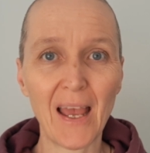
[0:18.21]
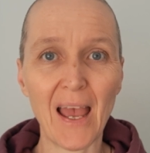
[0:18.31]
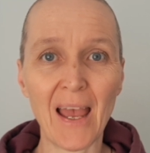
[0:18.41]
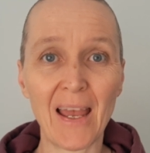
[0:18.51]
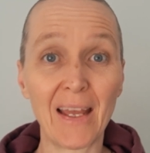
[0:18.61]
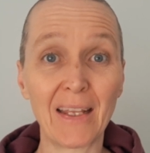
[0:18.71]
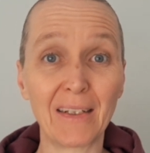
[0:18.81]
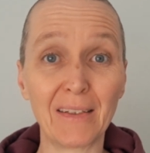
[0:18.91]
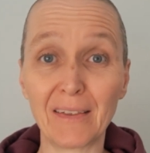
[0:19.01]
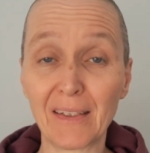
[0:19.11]

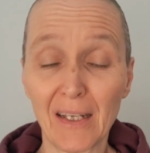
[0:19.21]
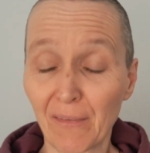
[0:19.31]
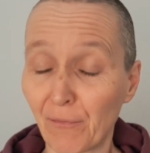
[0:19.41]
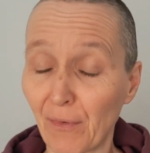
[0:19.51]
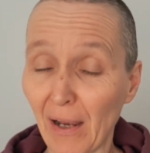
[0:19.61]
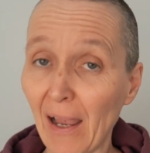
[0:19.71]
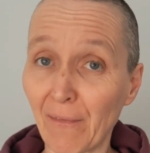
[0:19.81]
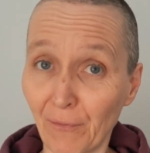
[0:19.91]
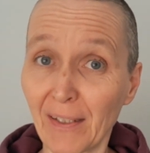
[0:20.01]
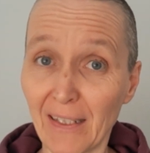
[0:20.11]
And
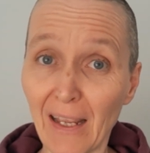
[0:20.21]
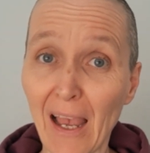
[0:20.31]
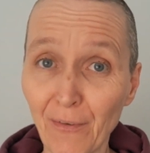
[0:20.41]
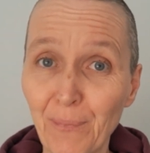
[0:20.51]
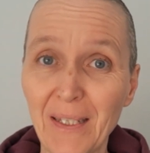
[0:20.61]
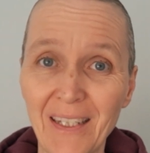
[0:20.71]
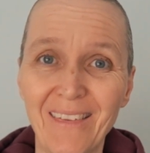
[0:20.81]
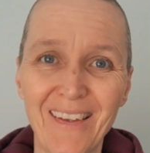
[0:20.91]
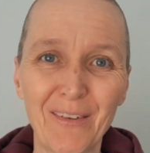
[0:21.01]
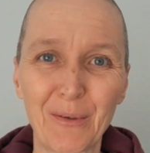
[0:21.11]
when you have been in
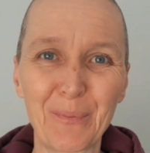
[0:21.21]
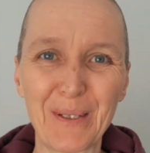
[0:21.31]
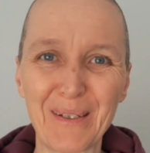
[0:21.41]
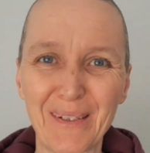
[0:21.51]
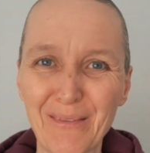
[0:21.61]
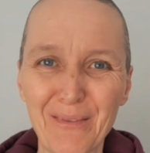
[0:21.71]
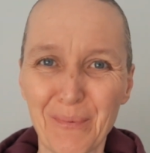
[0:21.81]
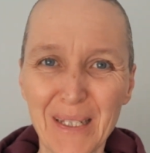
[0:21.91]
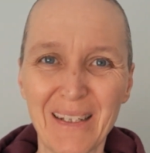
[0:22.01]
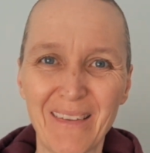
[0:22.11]
therapy, and if you've
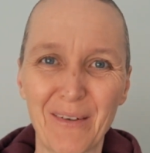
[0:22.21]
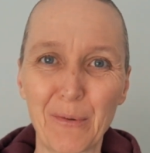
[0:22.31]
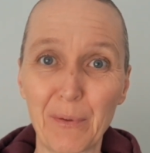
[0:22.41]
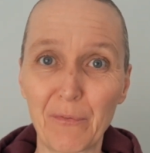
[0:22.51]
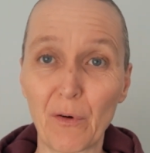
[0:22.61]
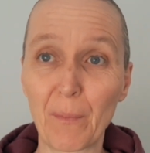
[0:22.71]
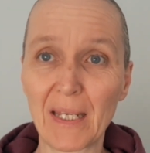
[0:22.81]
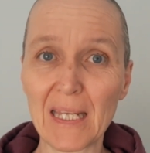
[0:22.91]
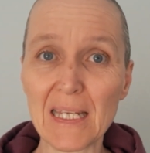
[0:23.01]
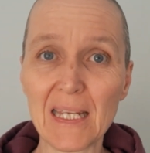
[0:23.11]
been in therapy for
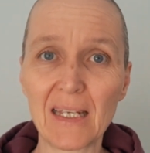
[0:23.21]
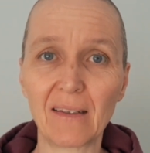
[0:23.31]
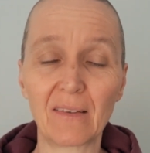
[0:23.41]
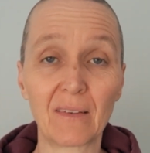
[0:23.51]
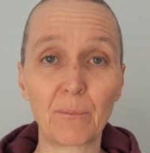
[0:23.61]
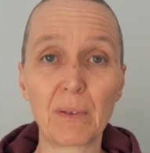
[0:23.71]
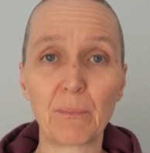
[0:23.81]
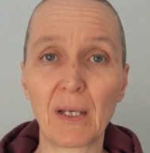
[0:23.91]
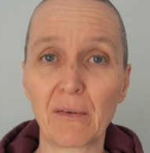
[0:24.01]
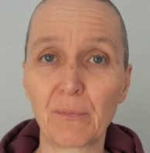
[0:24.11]
many years, some
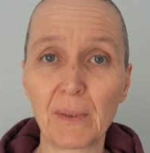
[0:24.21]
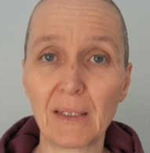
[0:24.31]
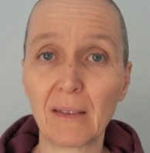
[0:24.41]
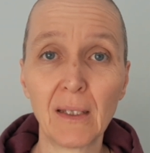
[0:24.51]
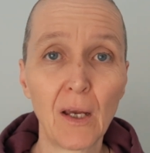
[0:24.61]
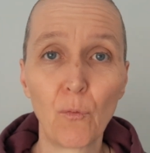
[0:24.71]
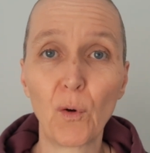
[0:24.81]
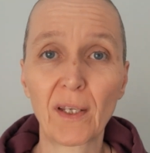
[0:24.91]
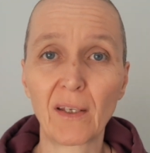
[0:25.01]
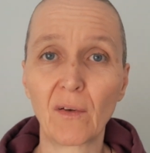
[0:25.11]
people have been
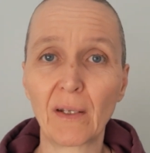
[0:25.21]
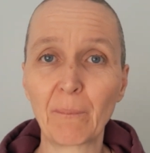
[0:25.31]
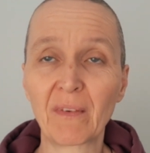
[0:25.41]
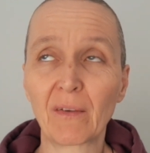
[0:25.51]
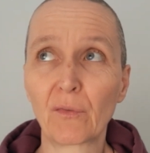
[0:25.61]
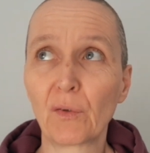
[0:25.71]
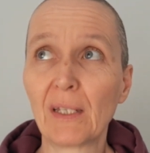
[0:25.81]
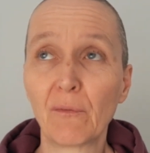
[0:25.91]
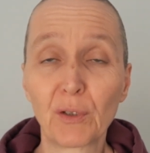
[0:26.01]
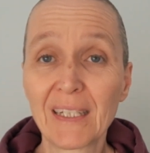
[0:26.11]
working on themselves
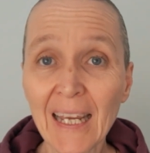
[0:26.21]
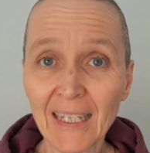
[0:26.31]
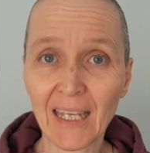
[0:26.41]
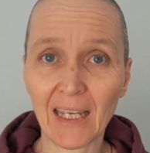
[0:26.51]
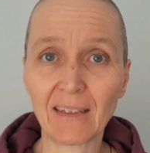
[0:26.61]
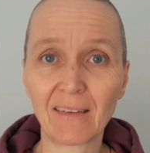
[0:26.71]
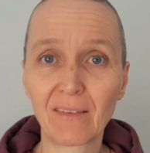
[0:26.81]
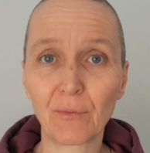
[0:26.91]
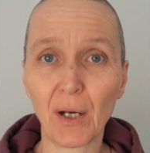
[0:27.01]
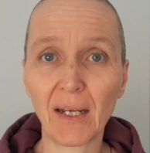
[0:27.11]
for
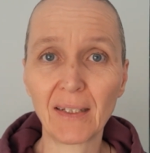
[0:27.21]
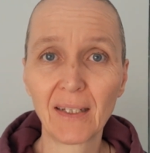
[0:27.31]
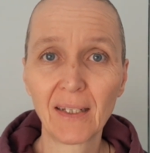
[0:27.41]
decades, right?